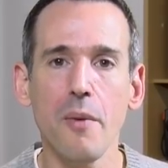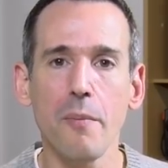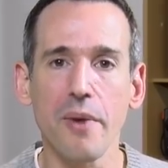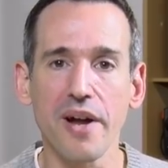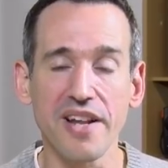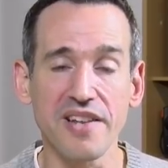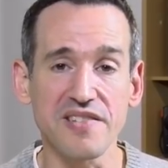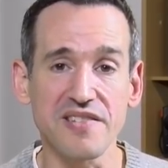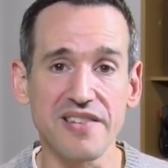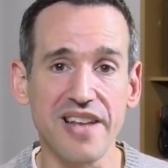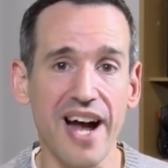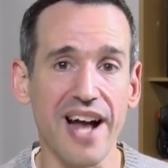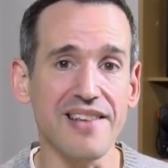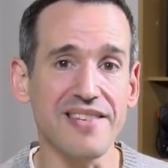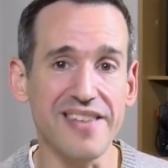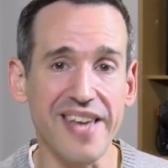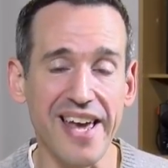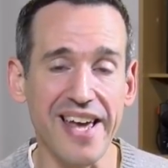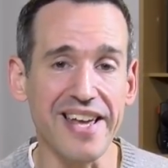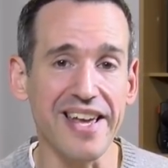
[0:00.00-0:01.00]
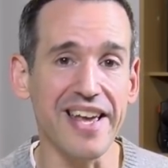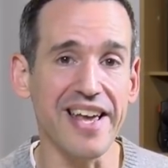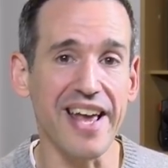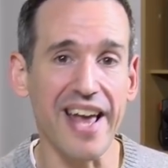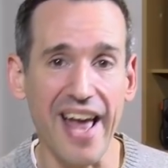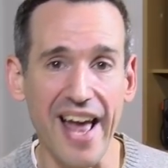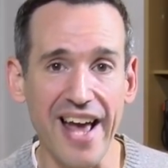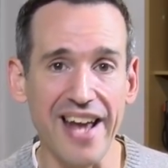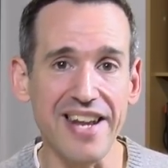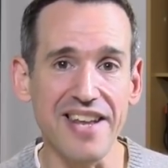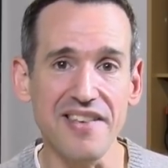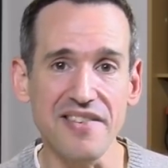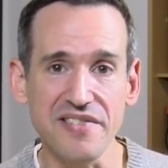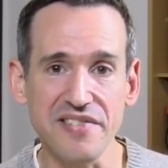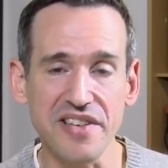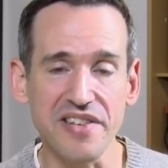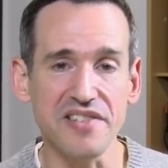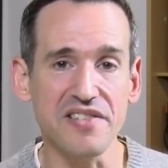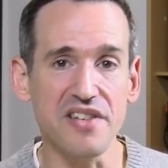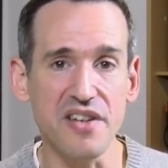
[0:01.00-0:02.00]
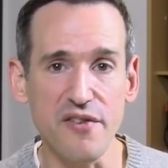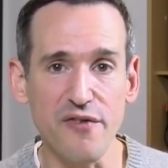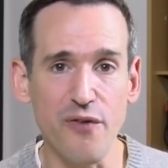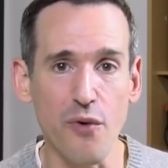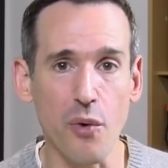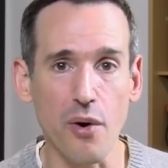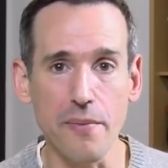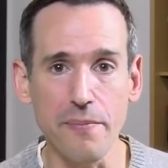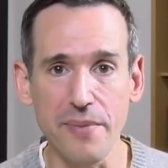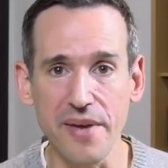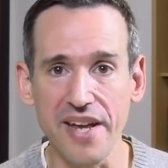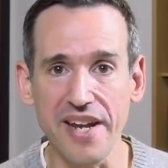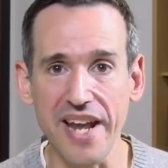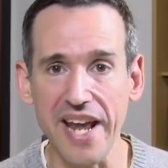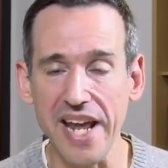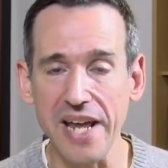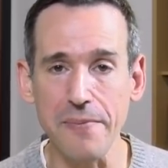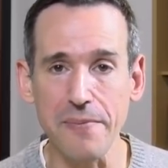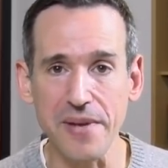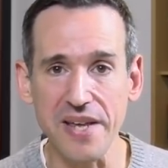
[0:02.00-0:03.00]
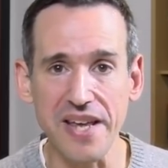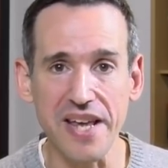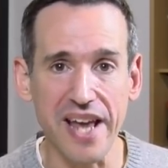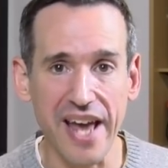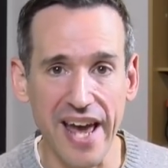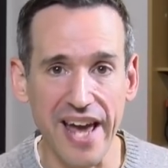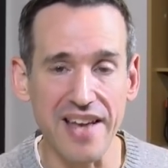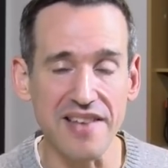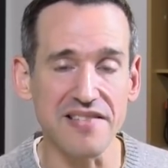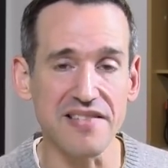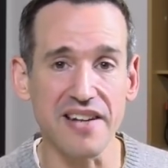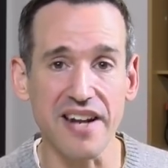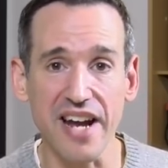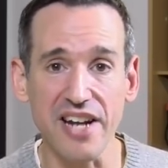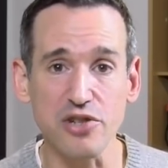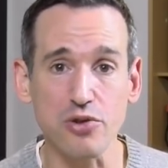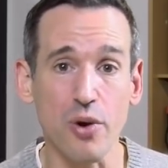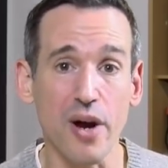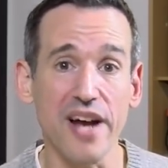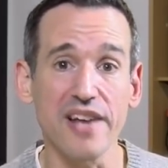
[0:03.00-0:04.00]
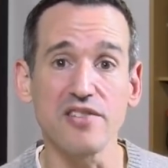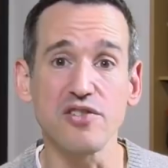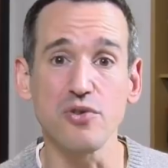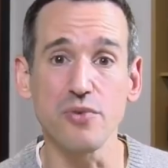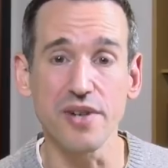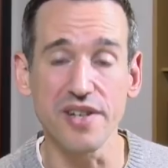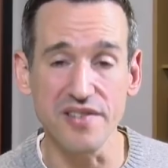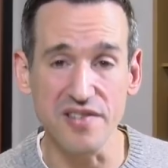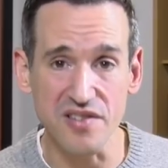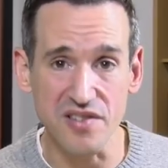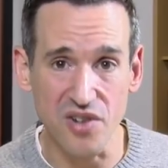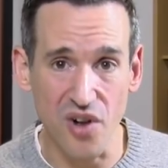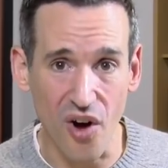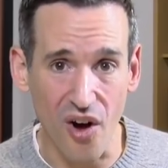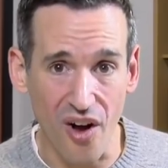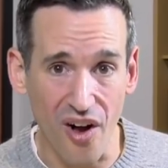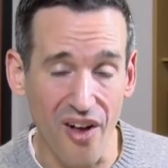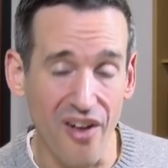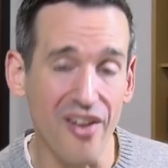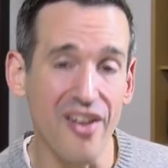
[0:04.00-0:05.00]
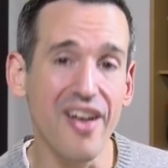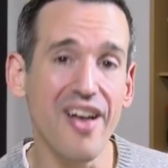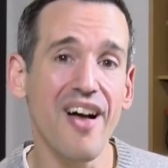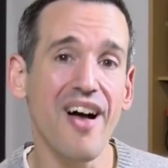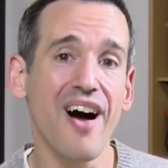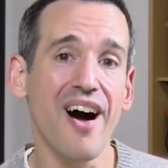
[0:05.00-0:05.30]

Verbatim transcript: but it's not taking any 64 bit APKs that I try to install.